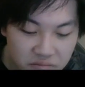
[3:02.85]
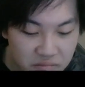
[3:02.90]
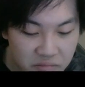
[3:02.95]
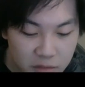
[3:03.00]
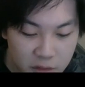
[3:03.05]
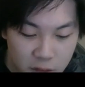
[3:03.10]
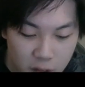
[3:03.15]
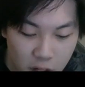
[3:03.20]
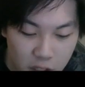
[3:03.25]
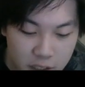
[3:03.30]

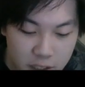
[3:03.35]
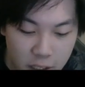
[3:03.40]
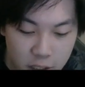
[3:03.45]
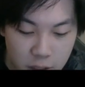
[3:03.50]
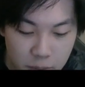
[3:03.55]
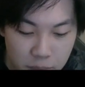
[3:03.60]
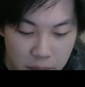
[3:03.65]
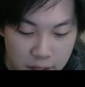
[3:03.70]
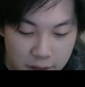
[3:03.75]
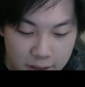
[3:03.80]
Not
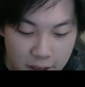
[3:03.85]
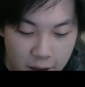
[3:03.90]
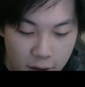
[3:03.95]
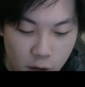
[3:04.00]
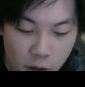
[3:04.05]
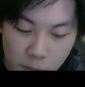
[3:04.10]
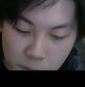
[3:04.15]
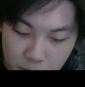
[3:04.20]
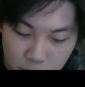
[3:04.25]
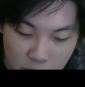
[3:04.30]
such a big
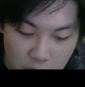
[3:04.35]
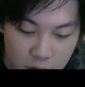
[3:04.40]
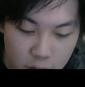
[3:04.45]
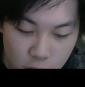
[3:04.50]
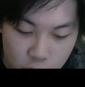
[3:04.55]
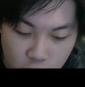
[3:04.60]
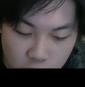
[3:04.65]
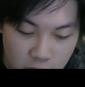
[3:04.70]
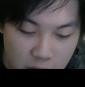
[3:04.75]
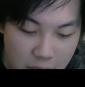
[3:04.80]
deal, but
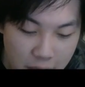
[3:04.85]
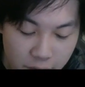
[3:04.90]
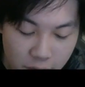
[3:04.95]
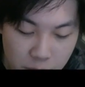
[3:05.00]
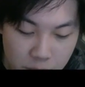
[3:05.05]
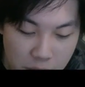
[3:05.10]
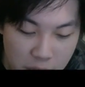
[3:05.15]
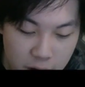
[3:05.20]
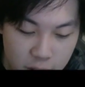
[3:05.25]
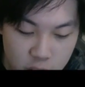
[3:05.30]
you do have
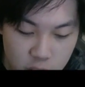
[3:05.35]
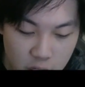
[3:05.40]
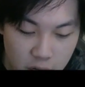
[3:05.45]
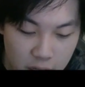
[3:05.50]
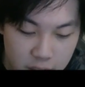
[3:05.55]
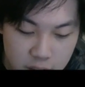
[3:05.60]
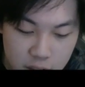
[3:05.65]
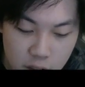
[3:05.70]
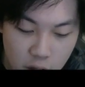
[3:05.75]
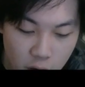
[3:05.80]
a better
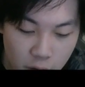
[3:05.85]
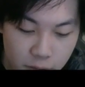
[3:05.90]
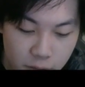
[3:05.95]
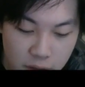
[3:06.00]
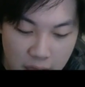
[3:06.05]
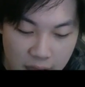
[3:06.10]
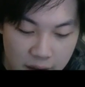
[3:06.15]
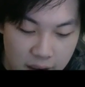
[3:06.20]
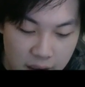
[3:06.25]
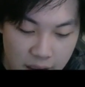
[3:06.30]
chance of
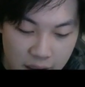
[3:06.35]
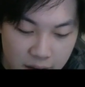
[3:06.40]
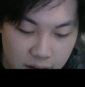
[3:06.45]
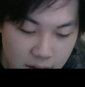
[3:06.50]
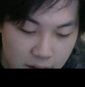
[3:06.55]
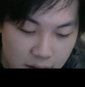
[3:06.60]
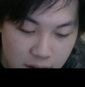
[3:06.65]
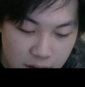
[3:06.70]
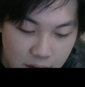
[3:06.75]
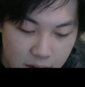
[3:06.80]

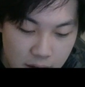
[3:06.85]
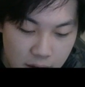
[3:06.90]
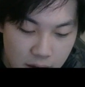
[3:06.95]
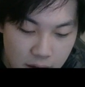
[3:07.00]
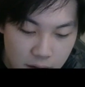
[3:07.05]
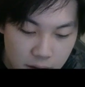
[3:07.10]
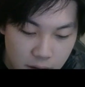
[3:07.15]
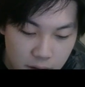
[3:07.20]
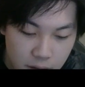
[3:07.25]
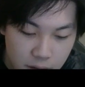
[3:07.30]
getting,
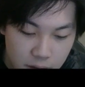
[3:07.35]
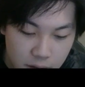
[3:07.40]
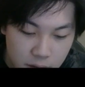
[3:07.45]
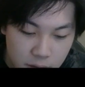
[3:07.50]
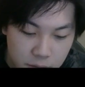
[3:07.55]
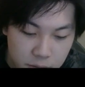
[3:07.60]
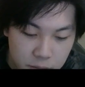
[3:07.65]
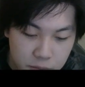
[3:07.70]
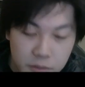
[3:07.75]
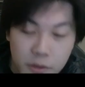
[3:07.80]

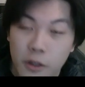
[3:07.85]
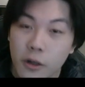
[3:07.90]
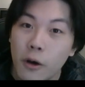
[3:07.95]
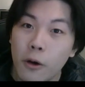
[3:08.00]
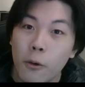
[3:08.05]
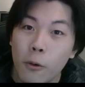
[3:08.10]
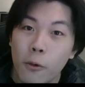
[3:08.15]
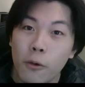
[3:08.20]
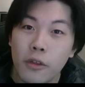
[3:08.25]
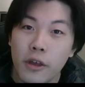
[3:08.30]
you
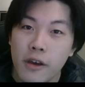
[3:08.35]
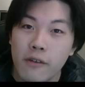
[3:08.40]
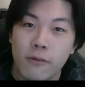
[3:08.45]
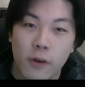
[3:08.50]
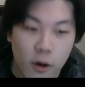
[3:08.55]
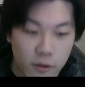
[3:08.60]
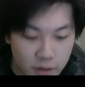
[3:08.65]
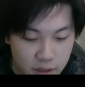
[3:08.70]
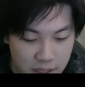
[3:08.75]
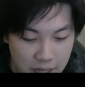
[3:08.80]
know, all the
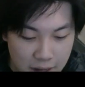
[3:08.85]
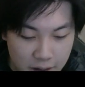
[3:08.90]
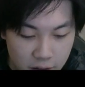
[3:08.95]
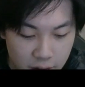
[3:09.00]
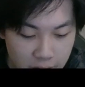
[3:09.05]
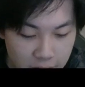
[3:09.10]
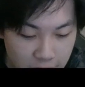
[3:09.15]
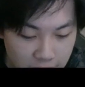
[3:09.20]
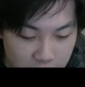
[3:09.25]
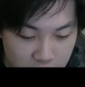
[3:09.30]
evolvers that you
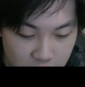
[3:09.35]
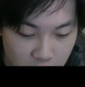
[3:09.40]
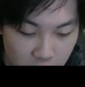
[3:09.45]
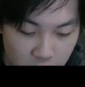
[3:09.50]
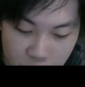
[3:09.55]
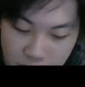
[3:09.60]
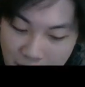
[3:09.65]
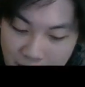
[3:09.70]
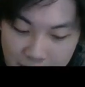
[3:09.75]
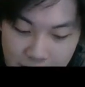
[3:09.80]
need.
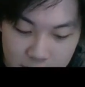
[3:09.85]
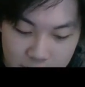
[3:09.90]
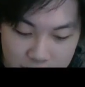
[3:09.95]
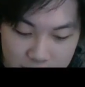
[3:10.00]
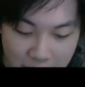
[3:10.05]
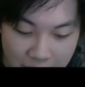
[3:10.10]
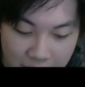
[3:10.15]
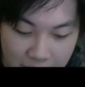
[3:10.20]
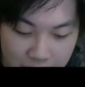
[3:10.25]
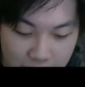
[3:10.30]
So that is
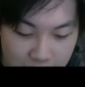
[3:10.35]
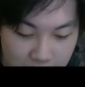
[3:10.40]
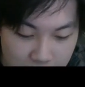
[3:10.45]
that.